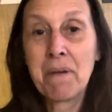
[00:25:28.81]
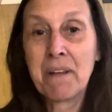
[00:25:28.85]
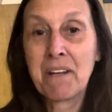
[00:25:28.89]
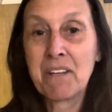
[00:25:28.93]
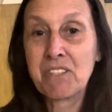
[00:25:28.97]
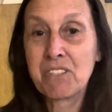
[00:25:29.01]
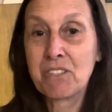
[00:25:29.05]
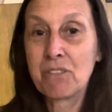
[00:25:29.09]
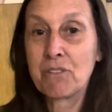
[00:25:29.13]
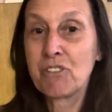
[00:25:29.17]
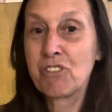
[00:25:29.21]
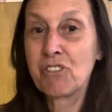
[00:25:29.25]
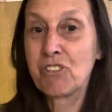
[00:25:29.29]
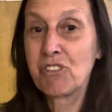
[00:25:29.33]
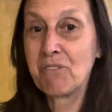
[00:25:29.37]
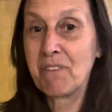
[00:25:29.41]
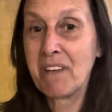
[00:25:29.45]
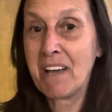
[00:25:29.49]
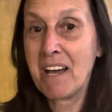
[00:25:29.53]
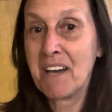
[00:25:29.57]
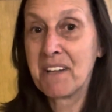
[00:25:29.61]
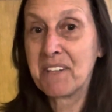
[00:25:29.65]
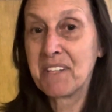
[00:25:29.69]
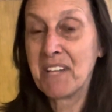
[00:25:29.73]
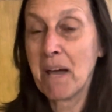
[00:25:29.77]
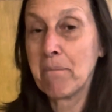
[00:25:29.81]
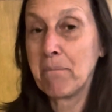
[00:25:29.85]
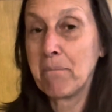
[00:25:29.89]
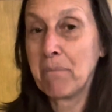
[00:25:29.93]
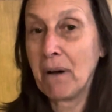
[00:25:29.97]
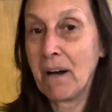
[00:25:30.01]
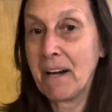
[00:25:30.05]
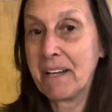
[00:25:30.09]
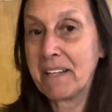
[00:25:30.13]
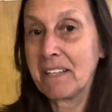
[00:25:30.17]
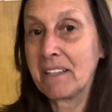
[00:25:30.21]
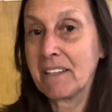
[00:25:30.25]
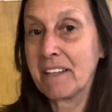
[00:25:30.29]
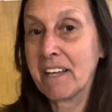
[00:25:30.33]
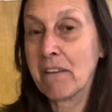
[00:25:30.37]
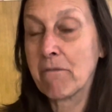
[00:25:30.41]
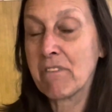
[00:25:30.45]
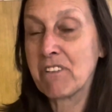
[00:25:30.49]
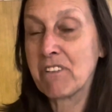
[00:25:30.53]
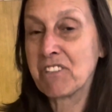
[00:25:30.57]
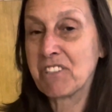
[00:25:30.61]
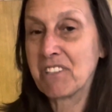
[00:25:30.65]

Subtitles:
as soon as you add that body language,